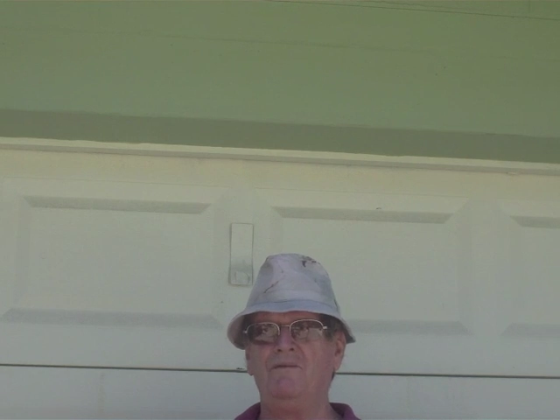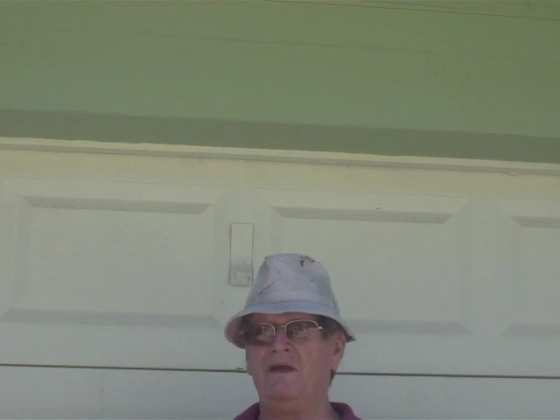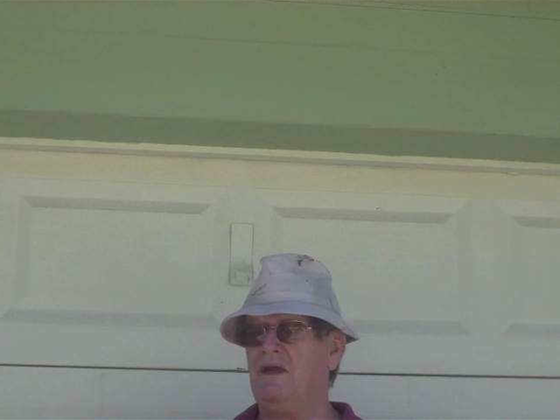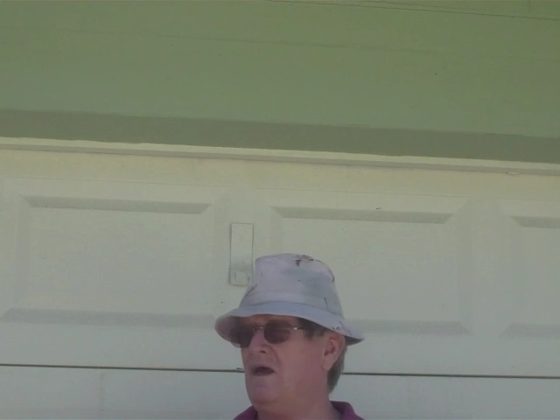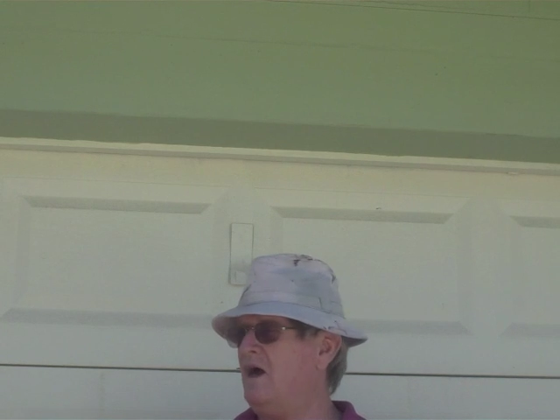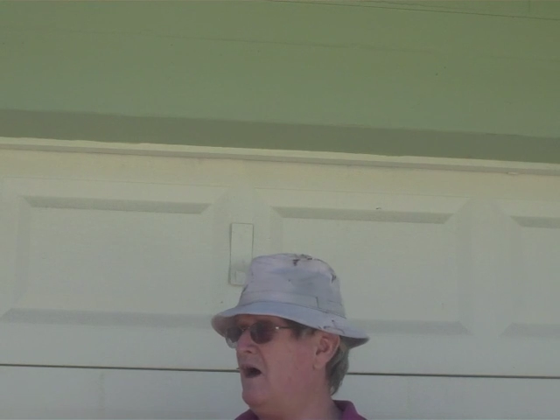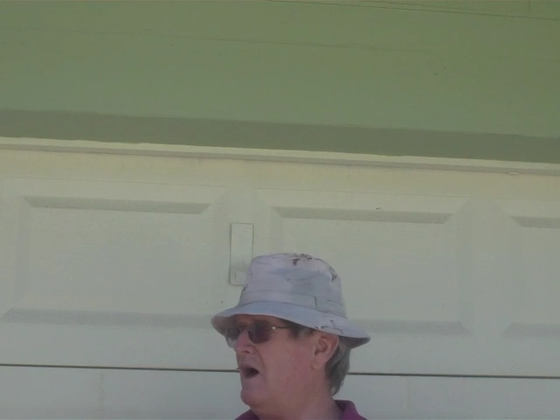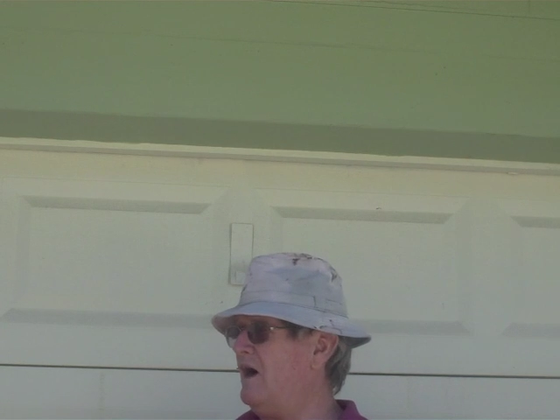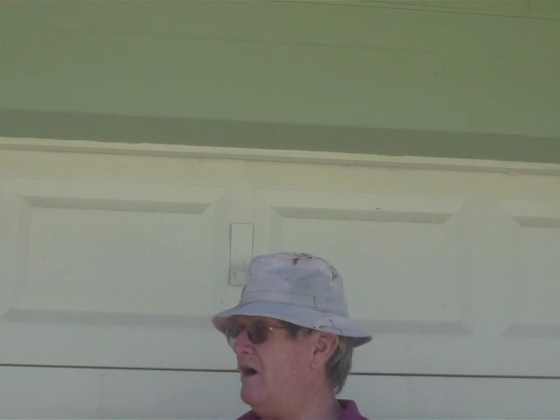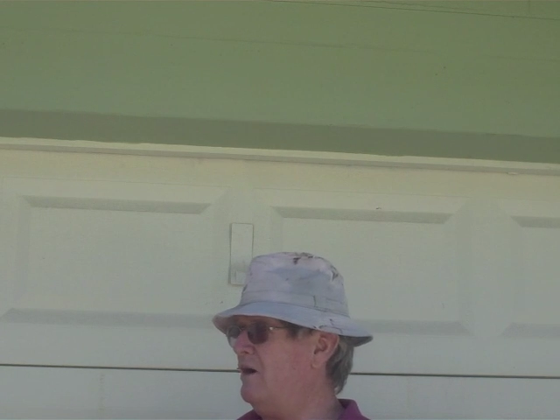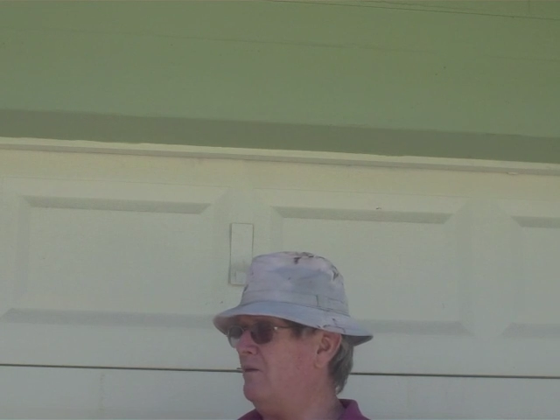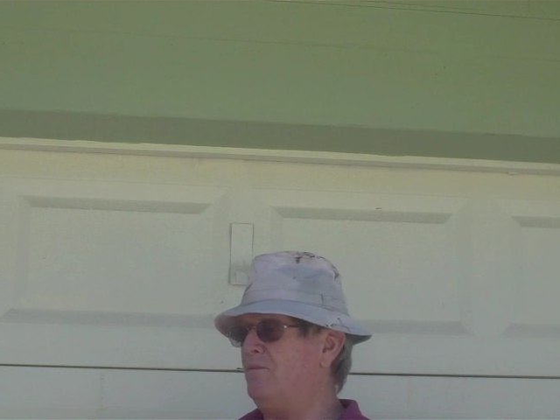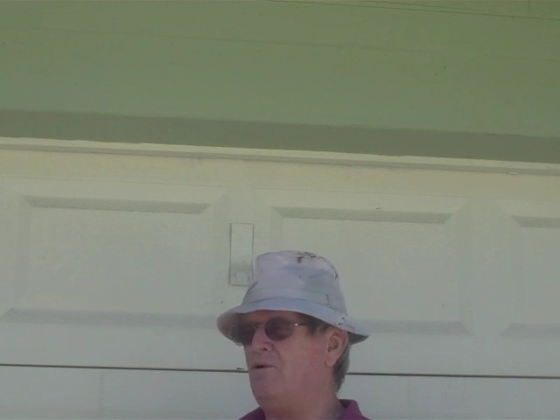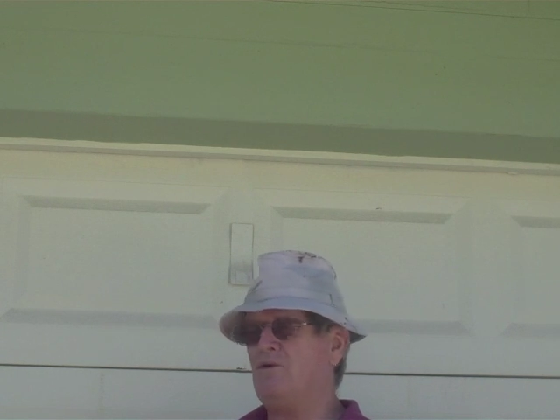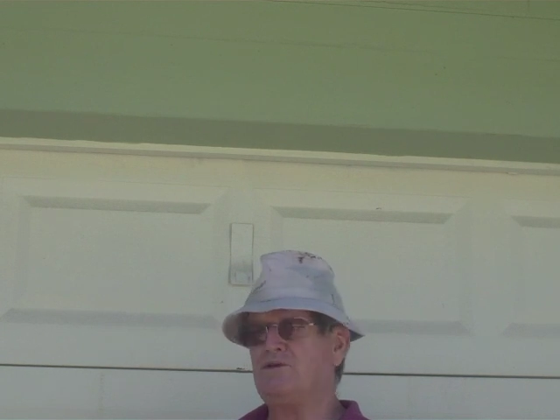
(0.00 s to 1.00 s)
shown you
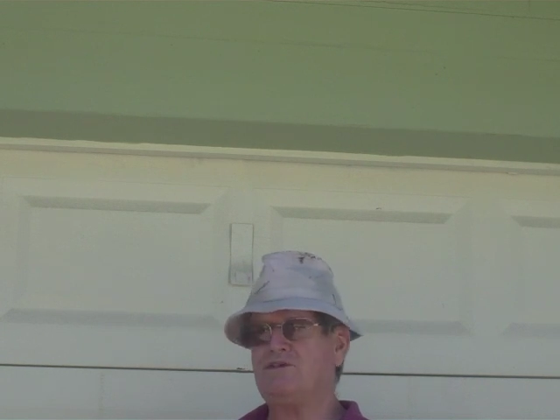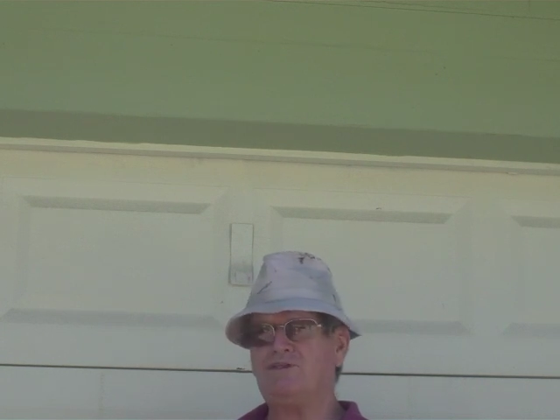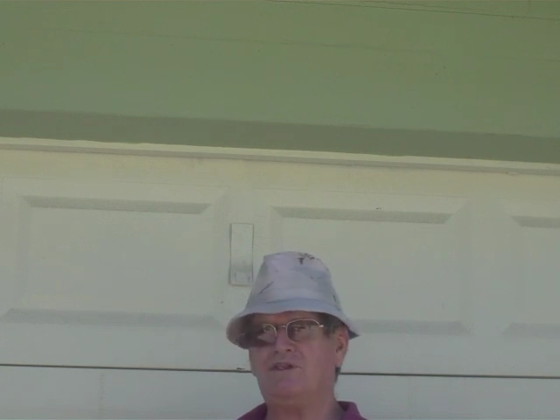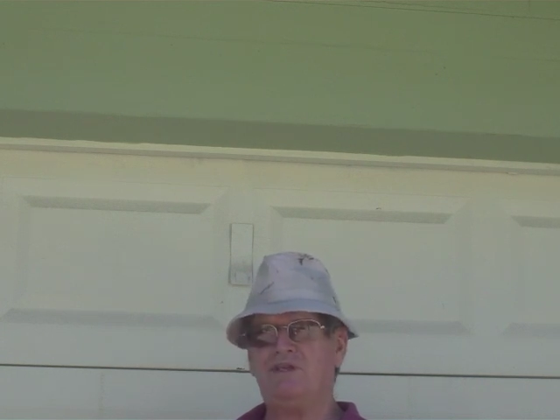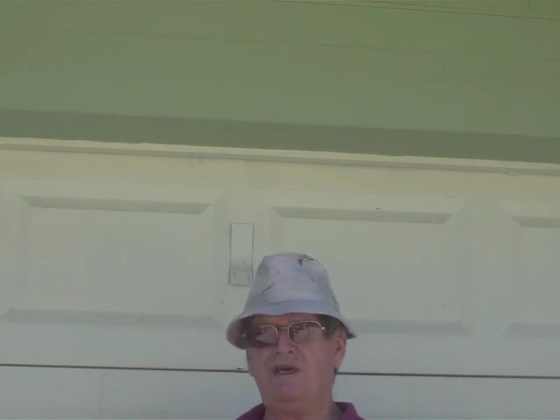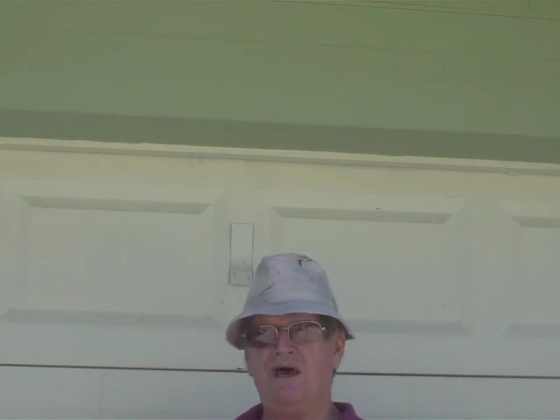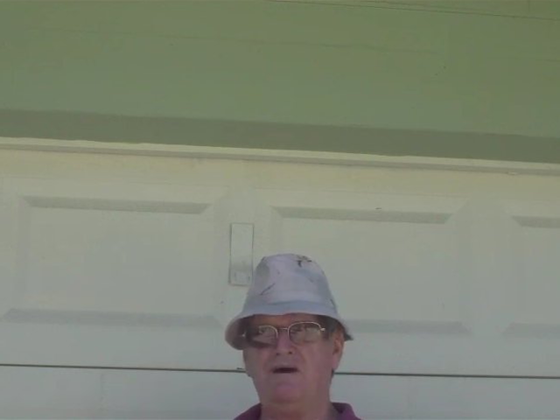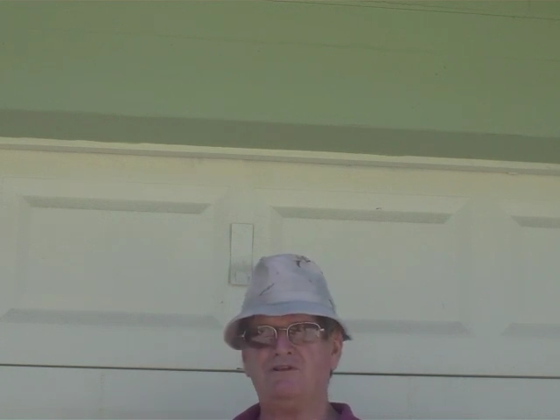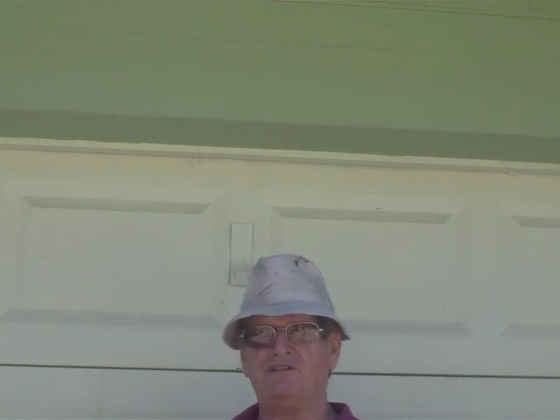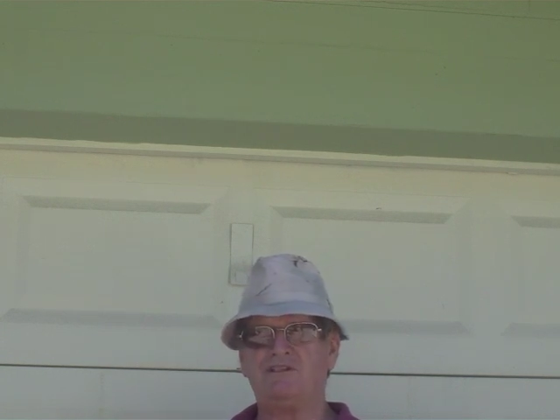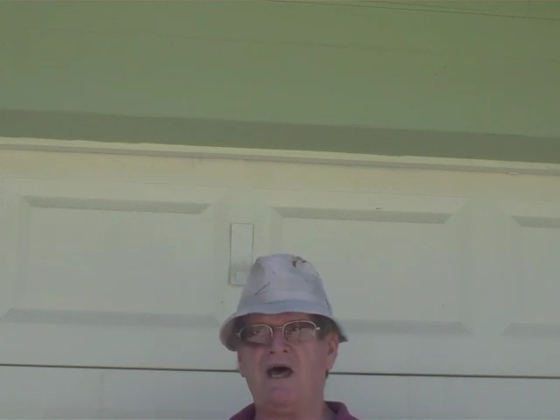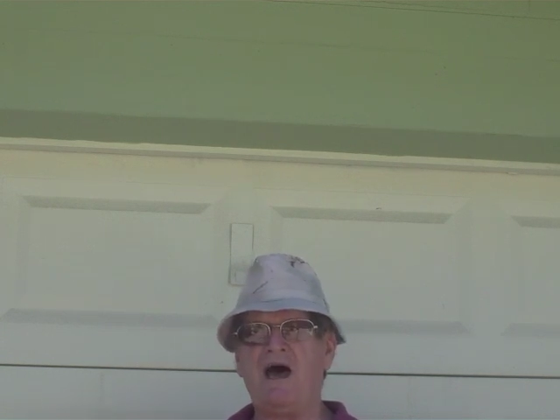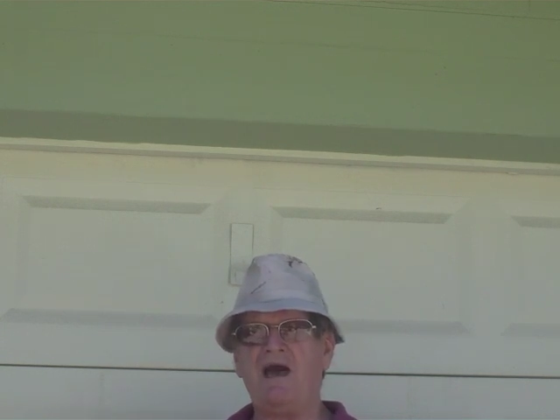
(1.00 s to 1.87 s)
earlier in this clip.